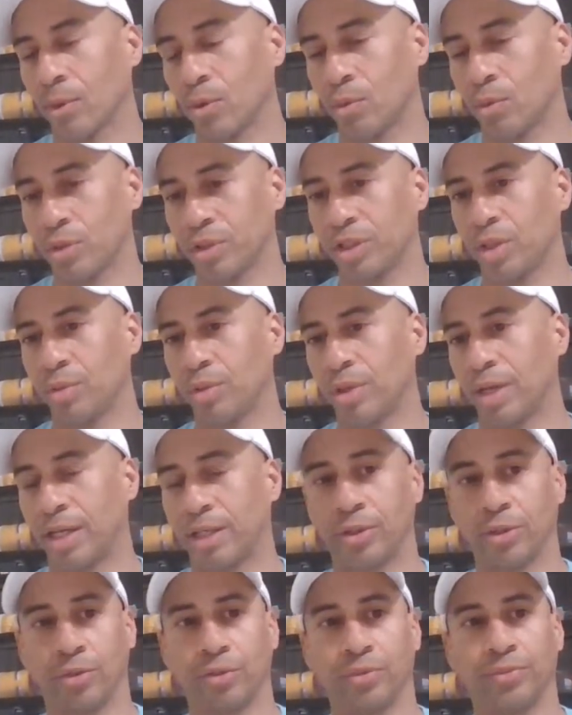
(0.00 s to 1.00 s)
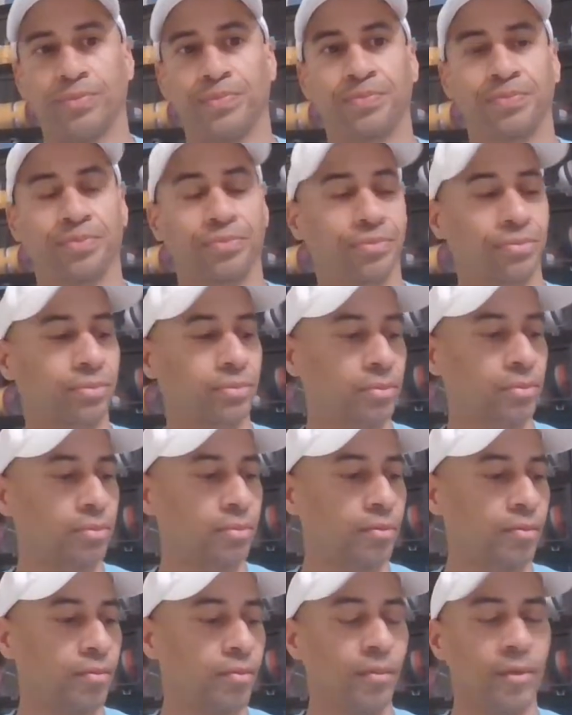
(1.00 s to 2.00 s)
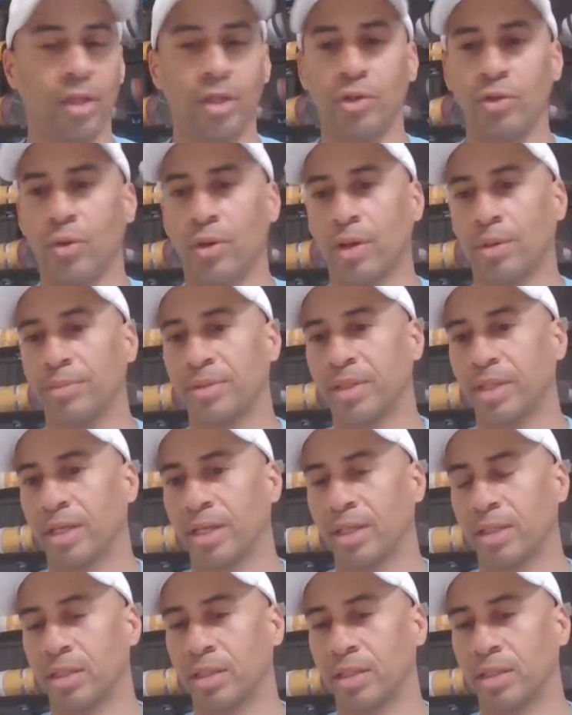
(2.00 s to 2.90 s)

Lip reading: We'll see what I do. You know what I'm saying?